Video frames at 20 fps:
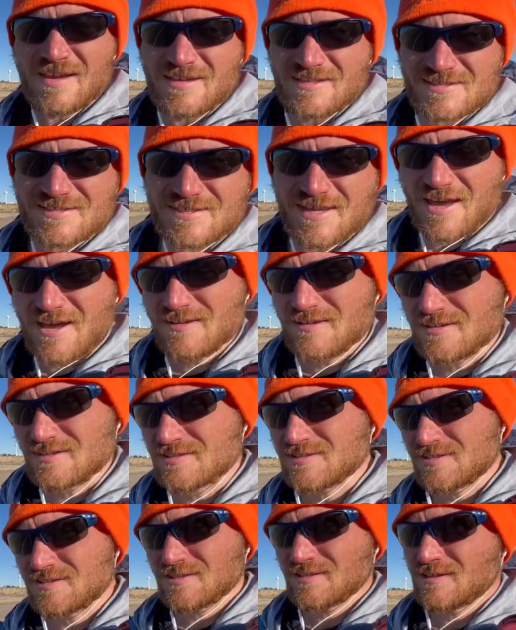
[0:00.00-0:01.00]
Sadness.
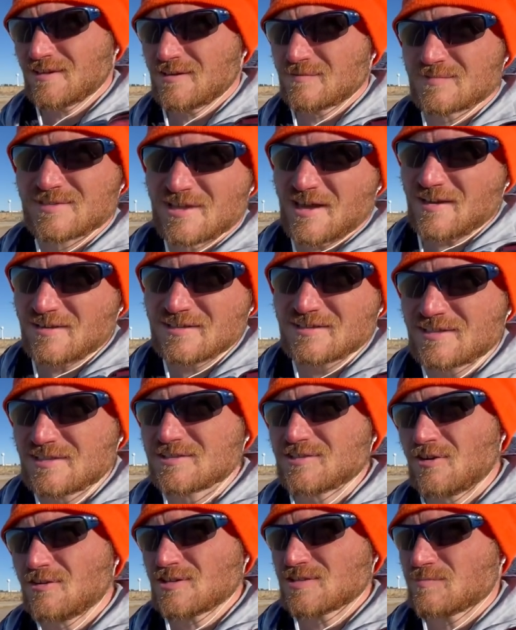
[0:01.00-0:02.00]
Sadness has
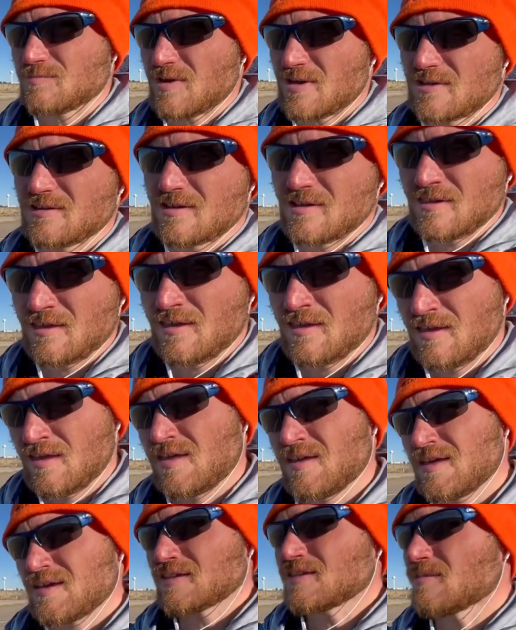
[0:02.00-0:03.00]
always been
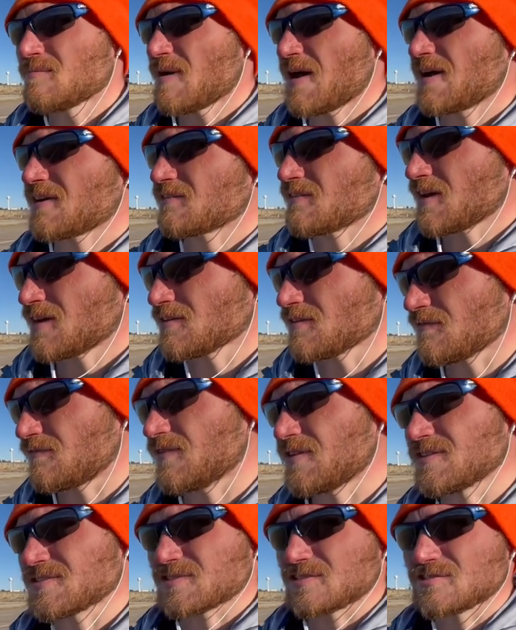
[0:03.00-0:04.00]
in the background of
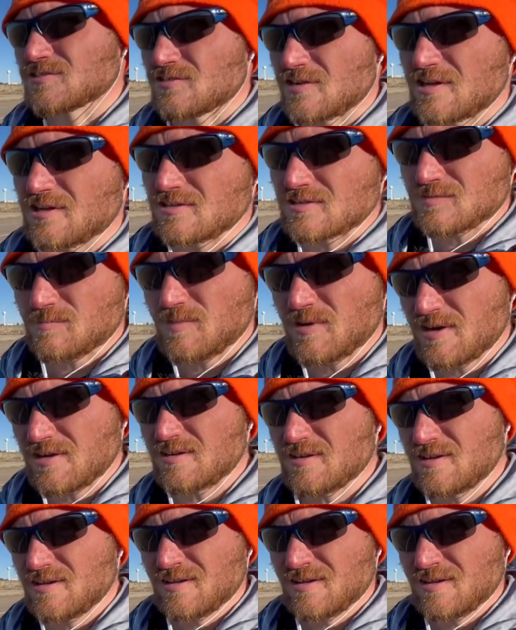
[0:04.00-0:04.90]
finishing trails, but